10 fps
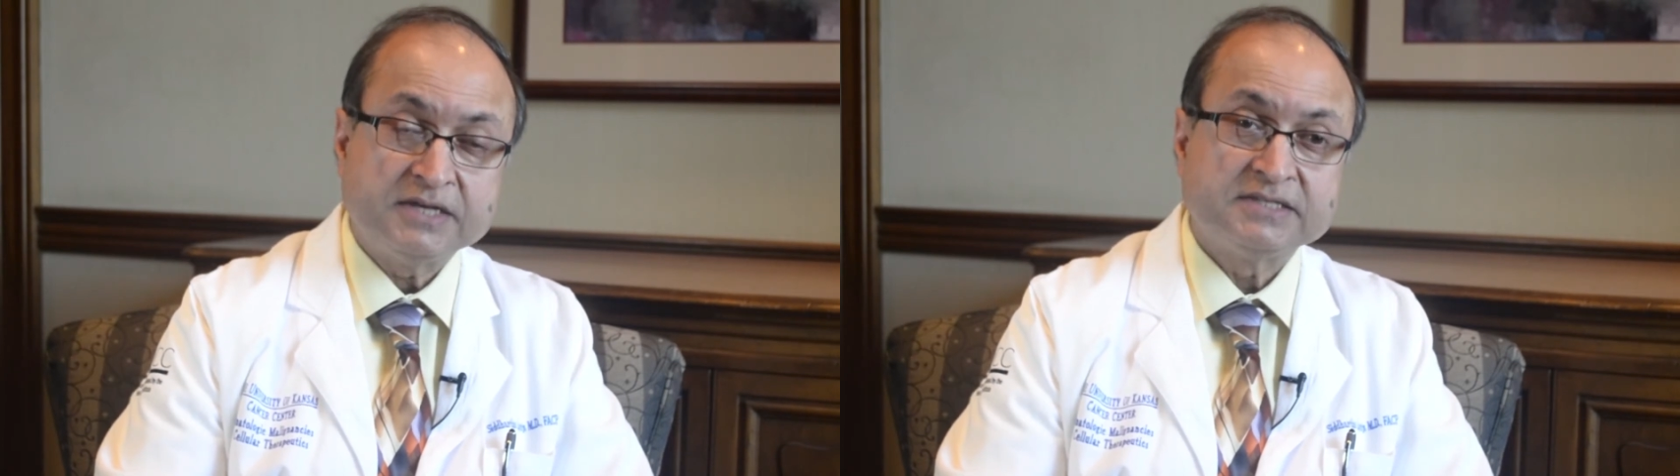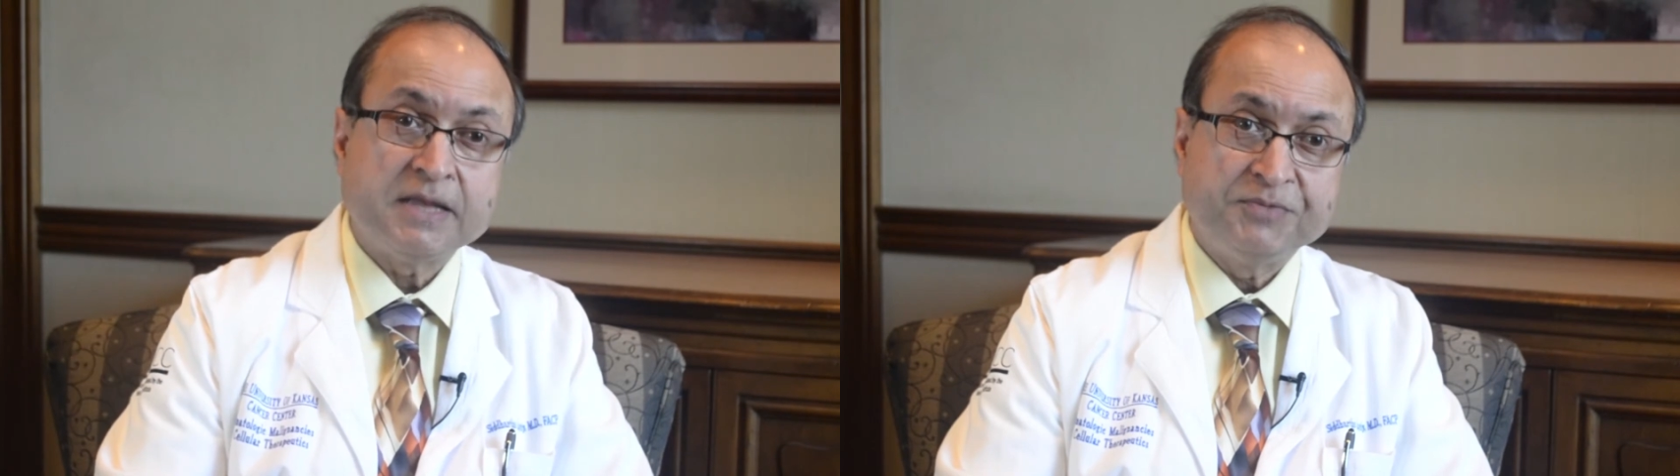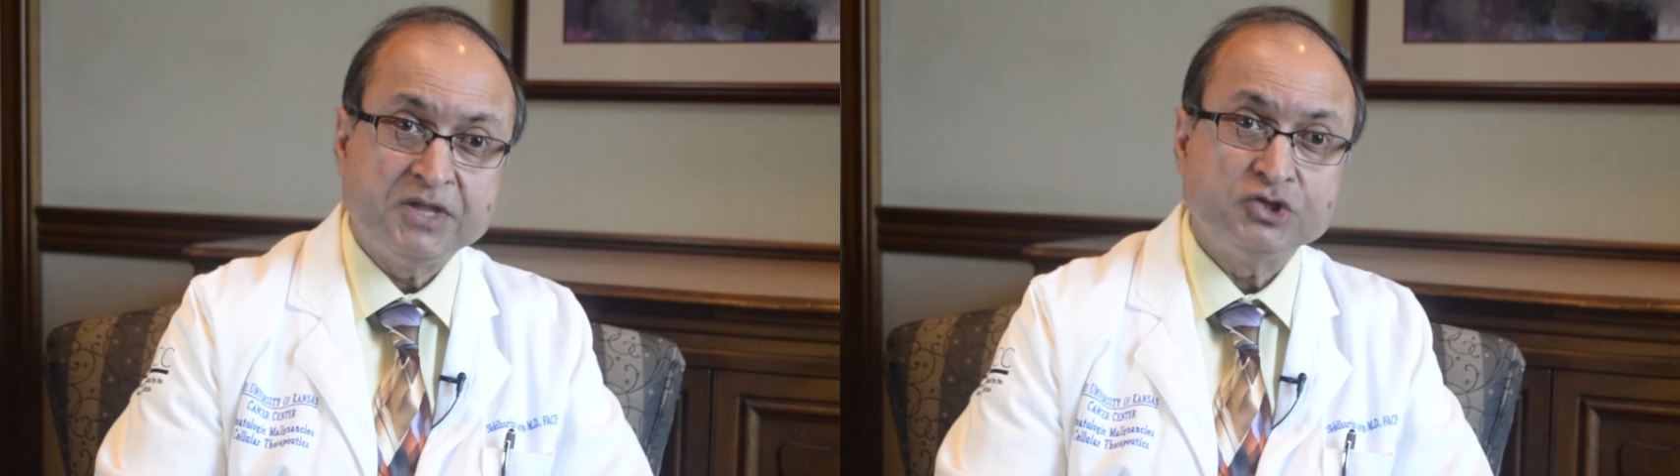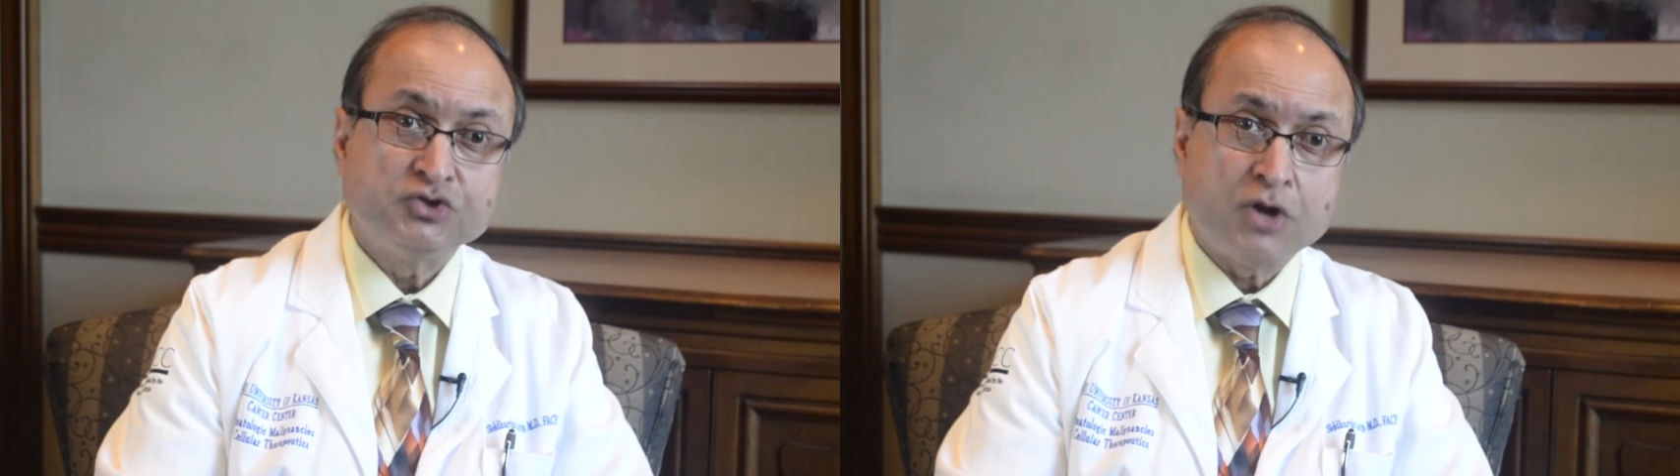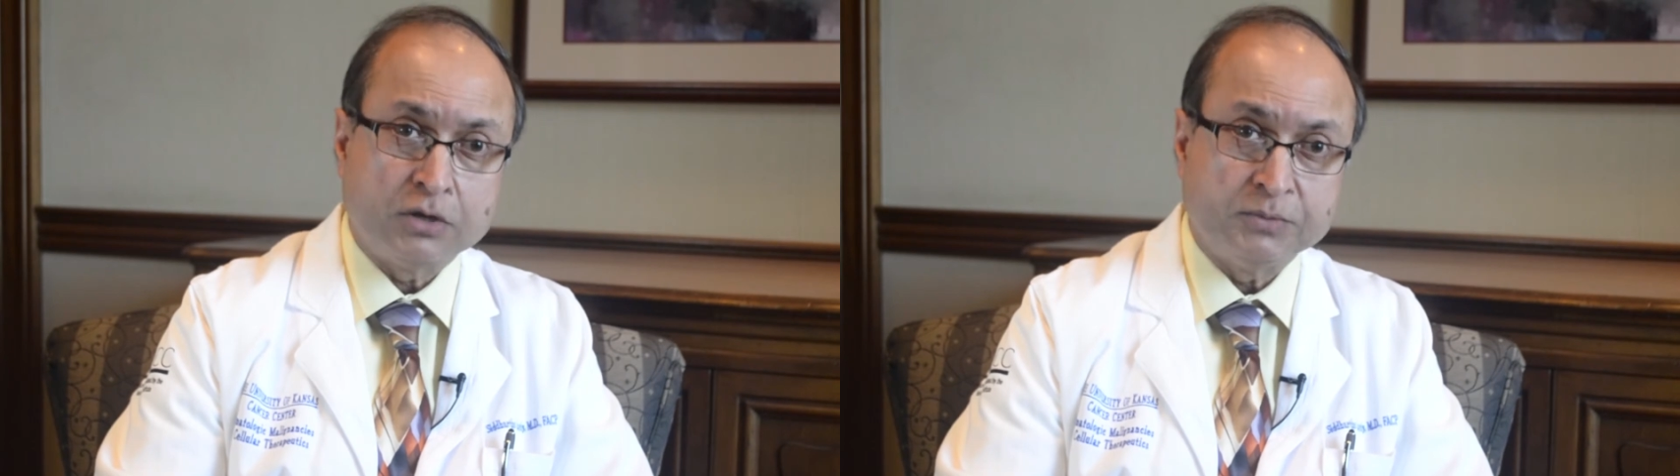something is
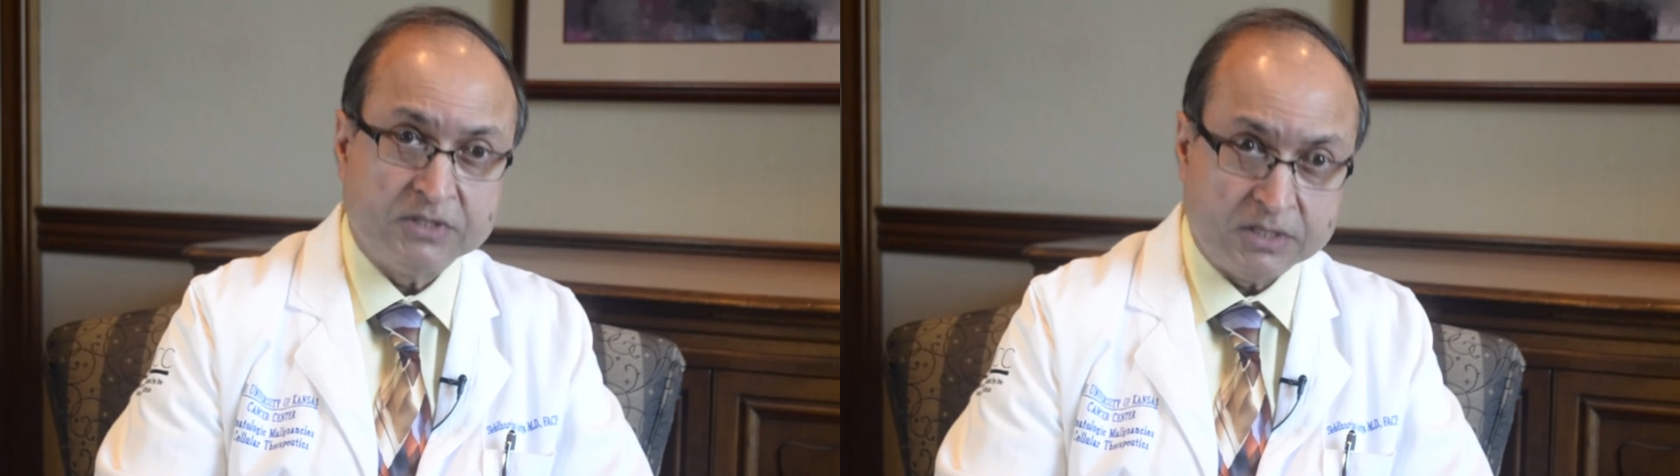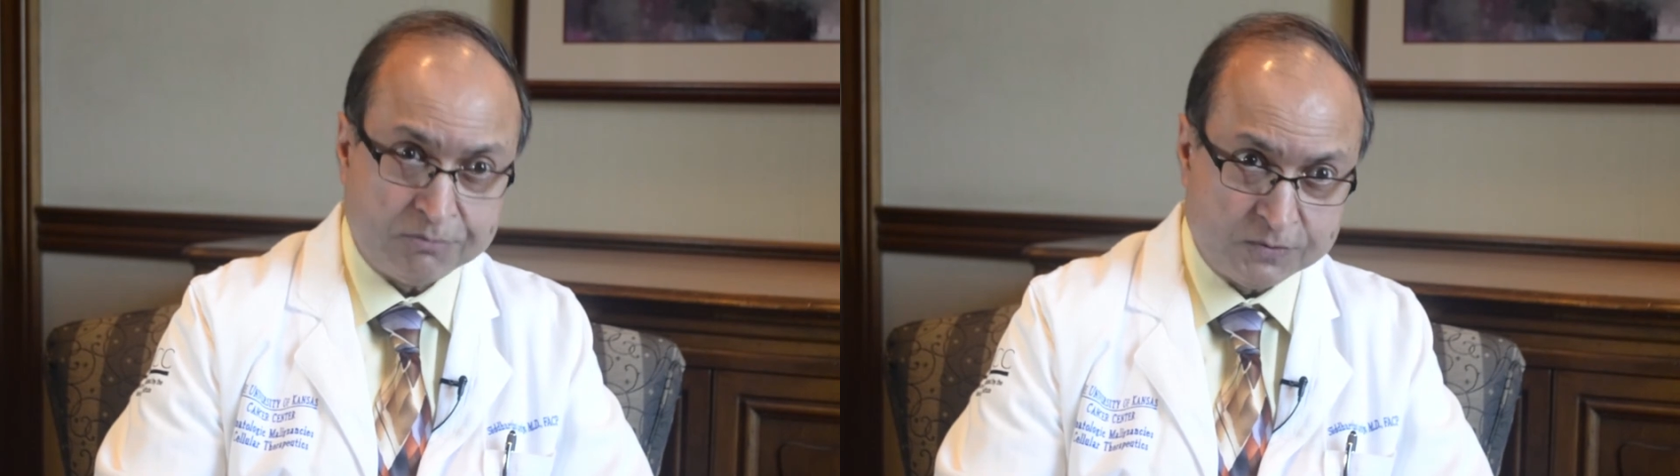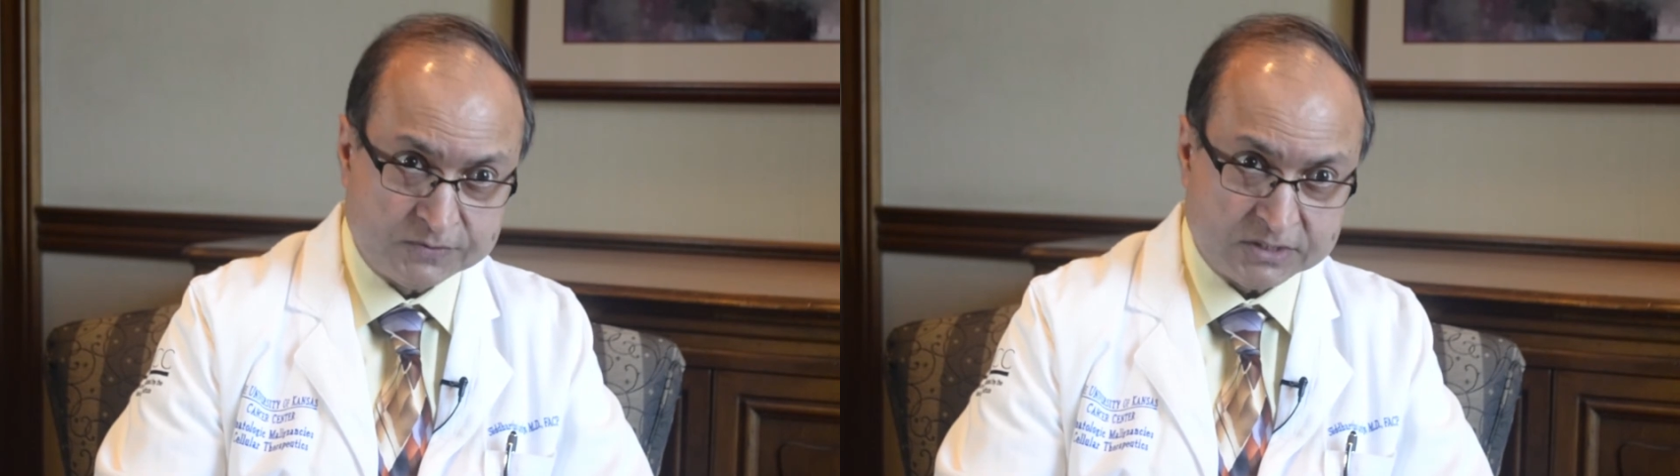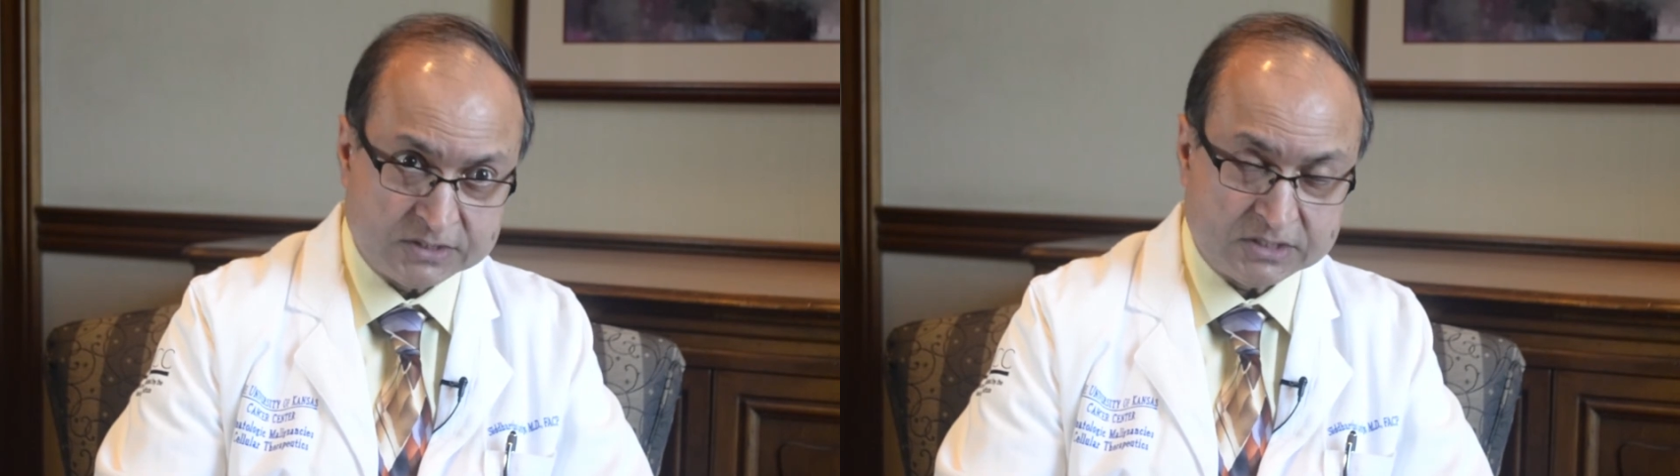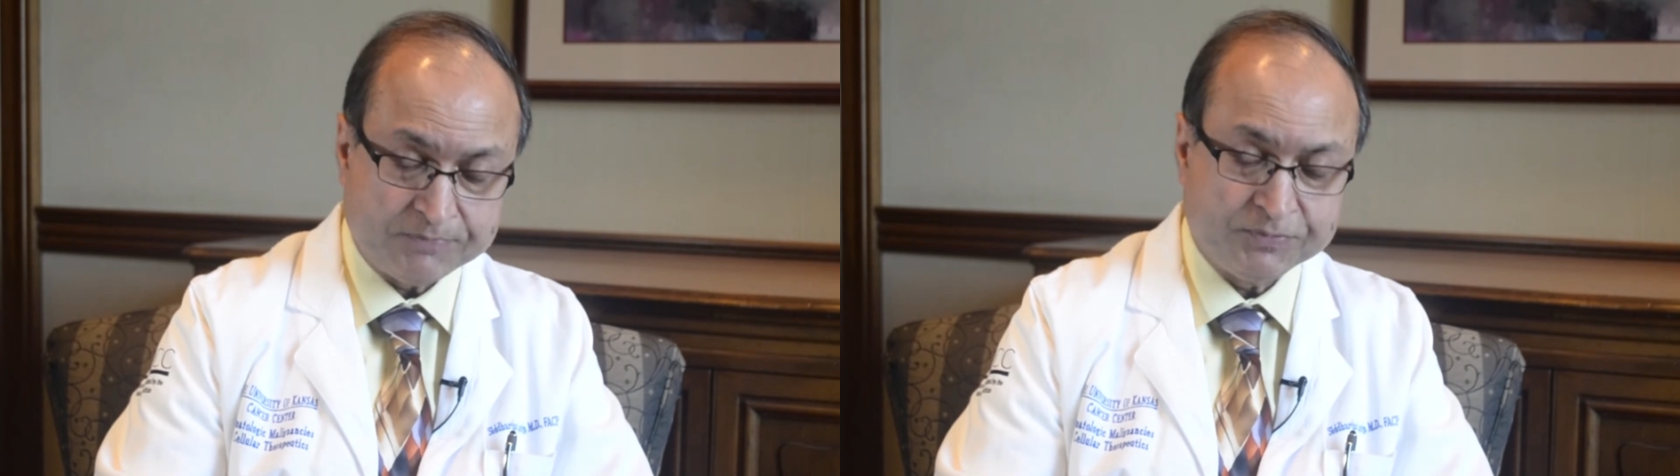wrong with the immune
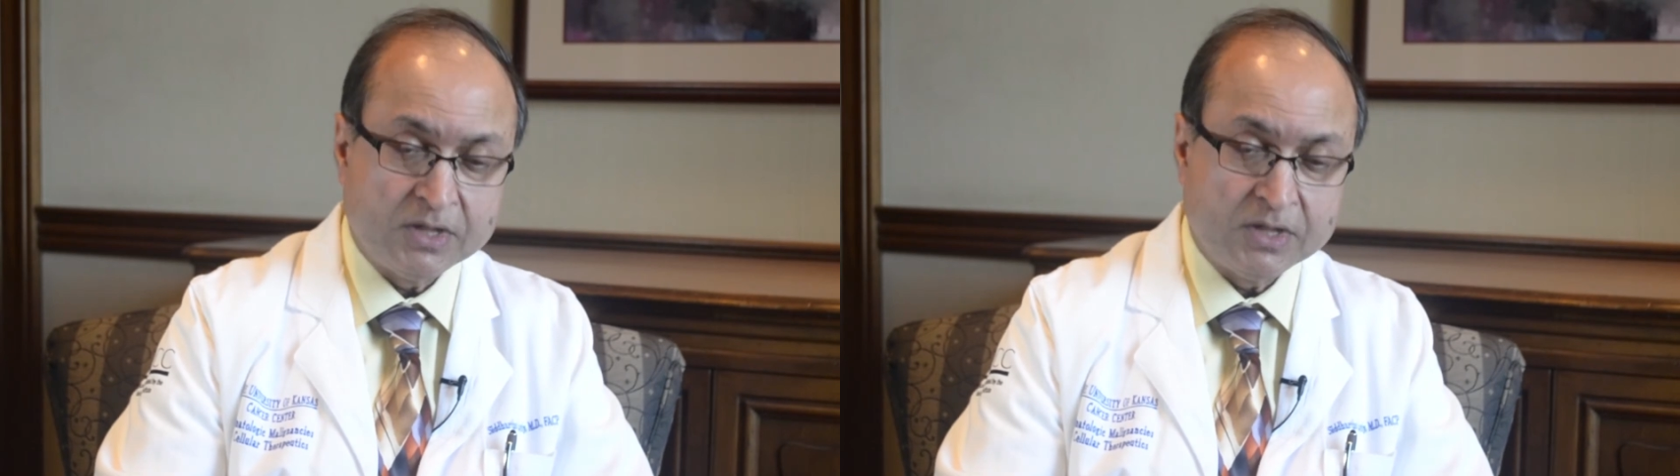system